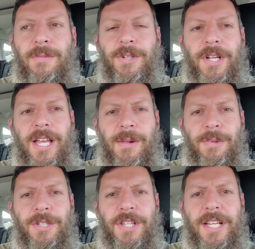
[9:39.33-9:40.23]

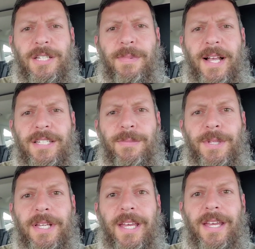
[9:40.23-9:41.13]
accomplish things
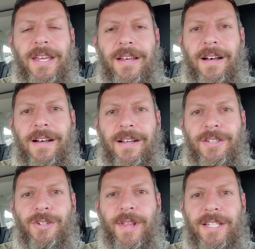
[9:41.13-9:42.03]
possibly.
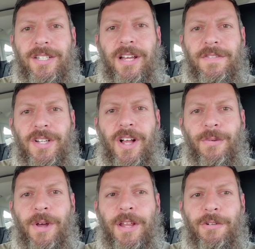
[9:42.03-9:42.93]
So that stuff's
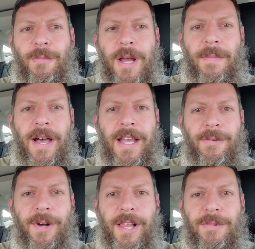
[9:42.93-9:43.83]
all running through my
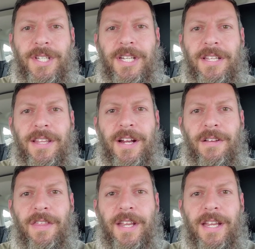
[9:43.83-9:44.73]
mind while I'm sitting
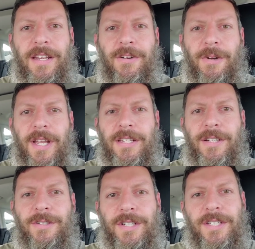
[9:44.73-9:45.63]
there thinking, okay,
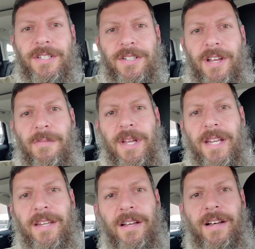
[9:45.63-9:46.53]
deer season's
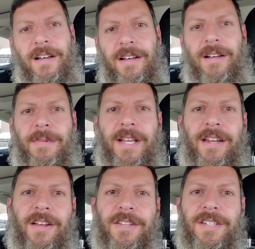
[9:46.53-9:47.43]
coming. I
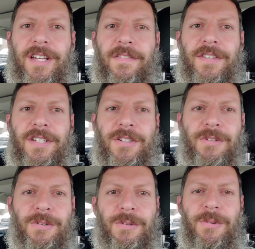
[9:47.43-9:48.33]
got all this stuff to
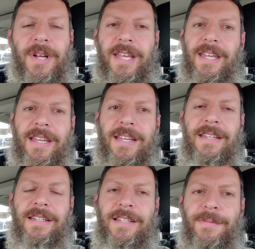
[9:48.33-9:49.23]
do
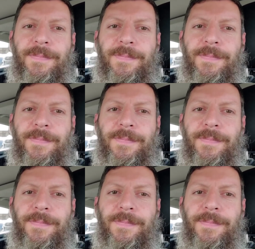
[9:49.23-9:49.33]
and